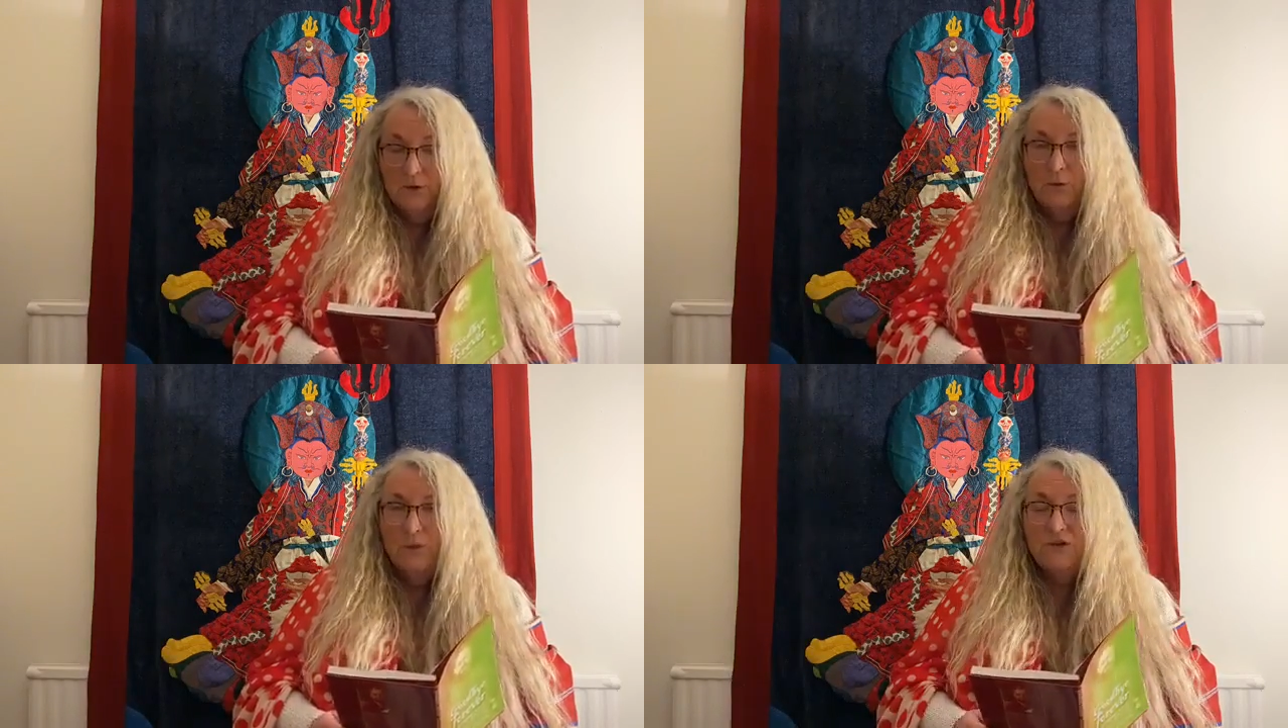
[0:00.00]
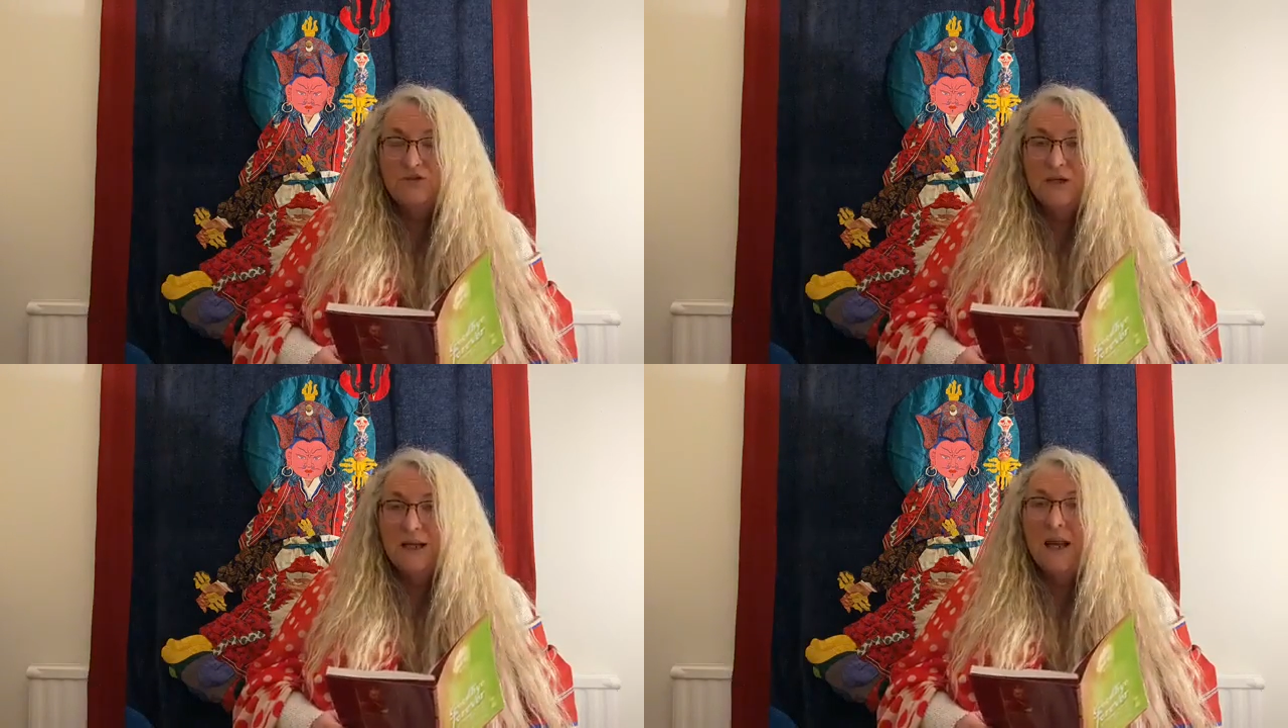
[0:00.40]

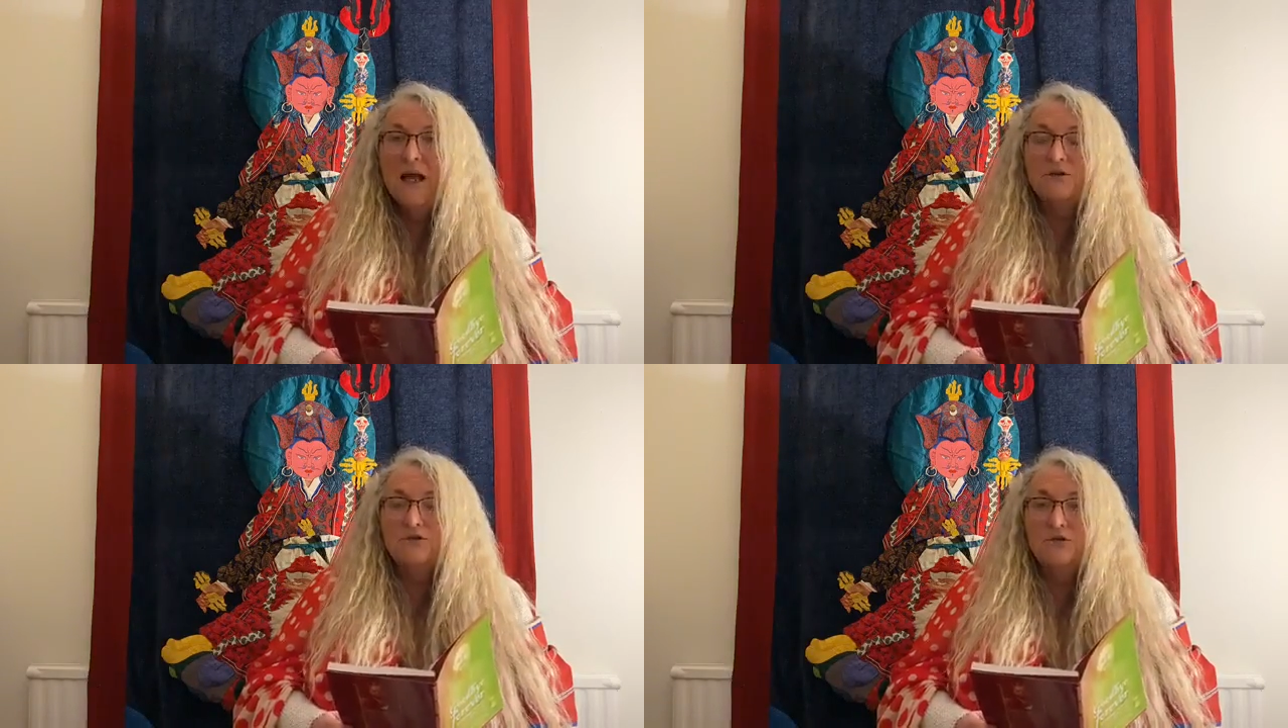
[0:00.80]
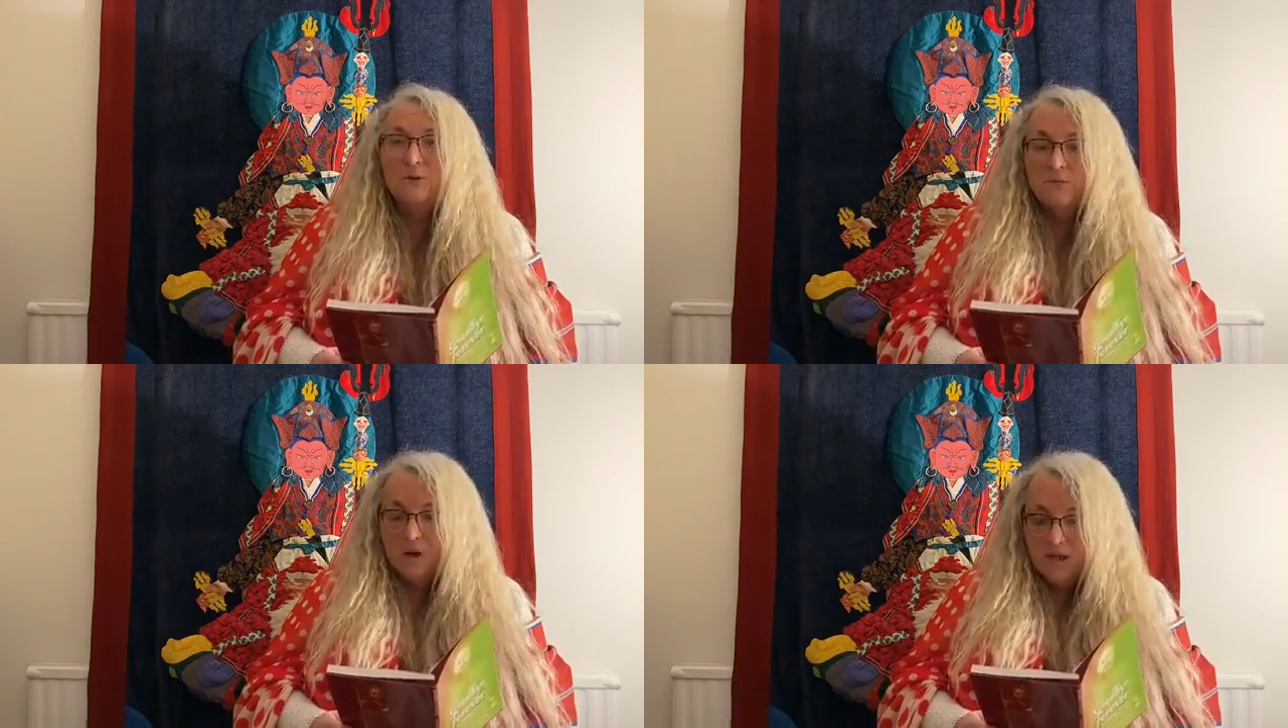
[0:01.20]
which clashed
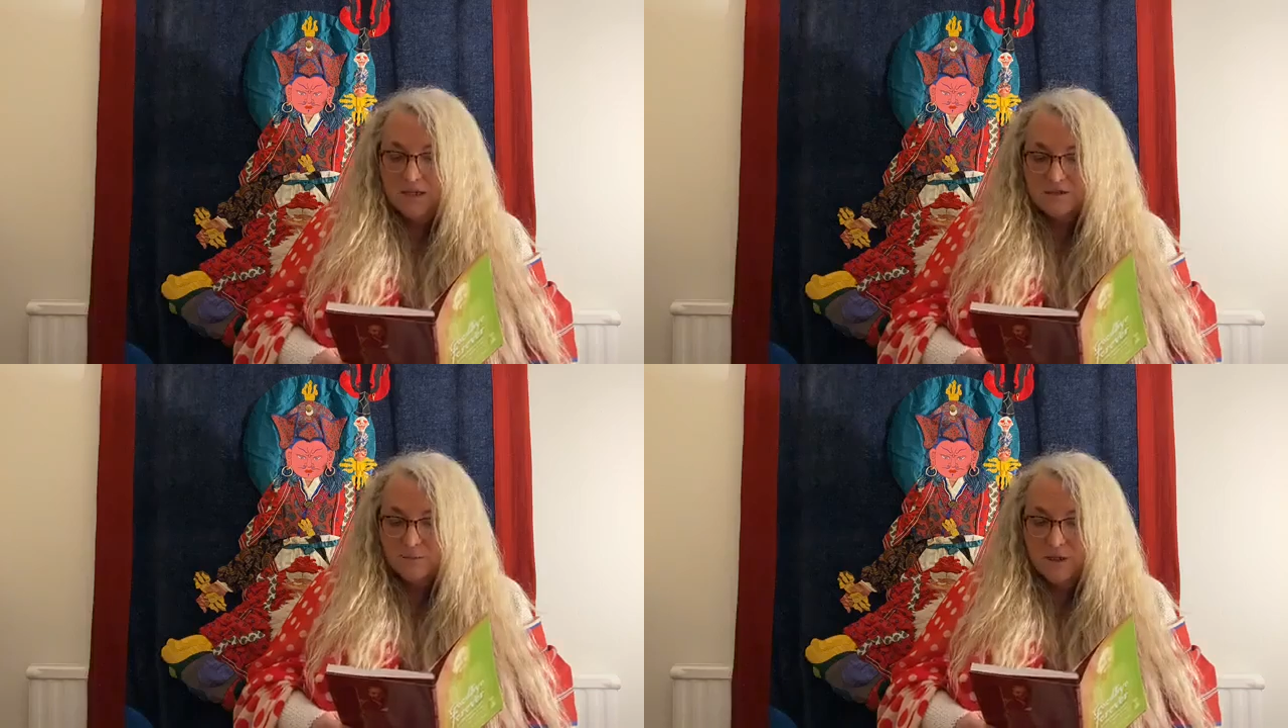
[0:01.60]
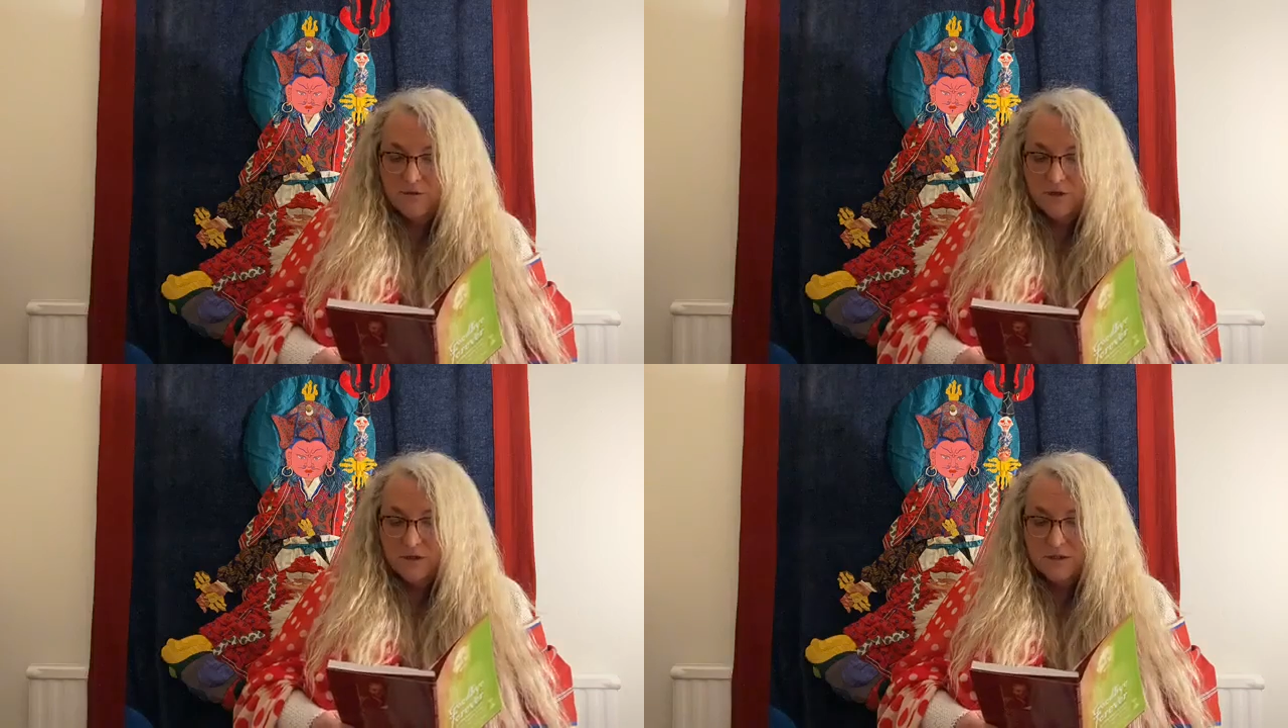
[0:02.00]
with my
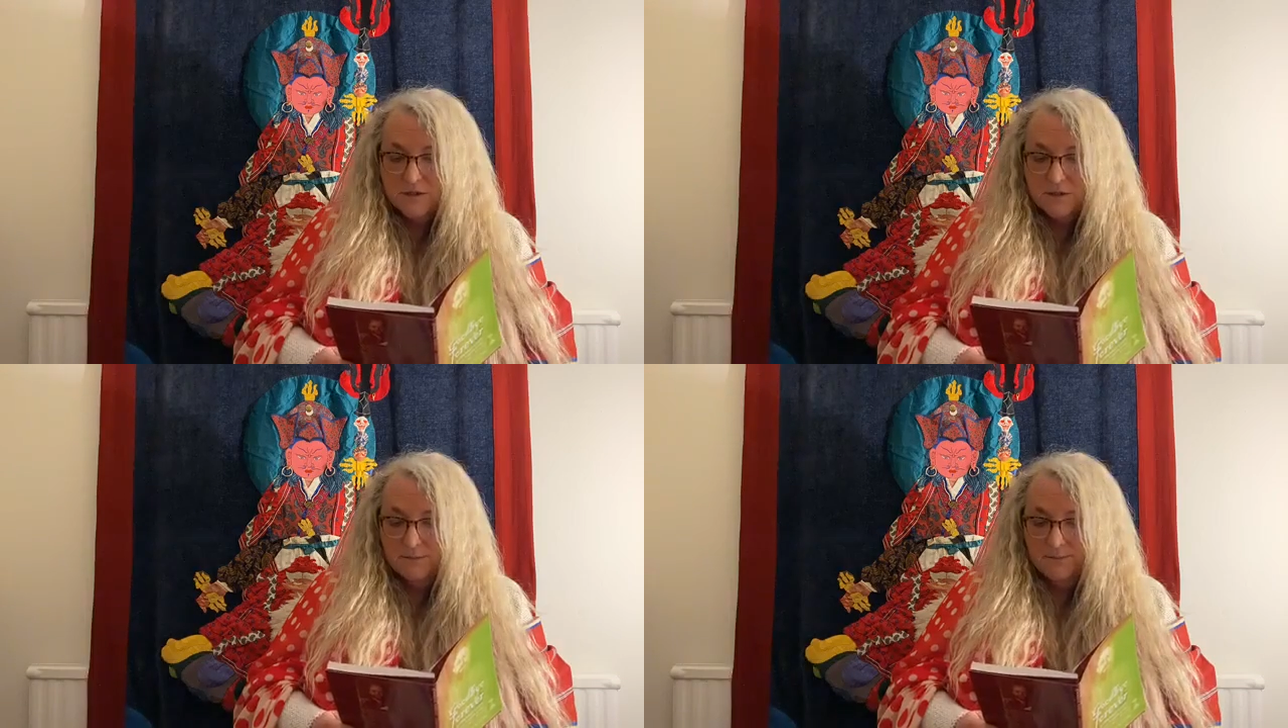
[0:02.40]
experience.